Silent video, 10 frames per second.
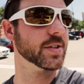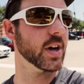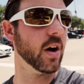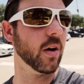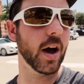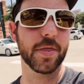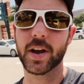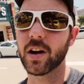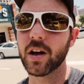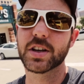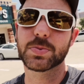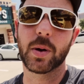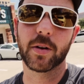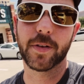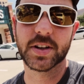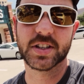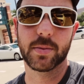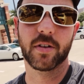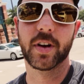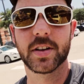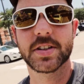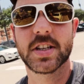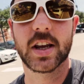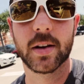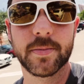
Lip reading: So I think I'll at least be able to find some of it. Let's see.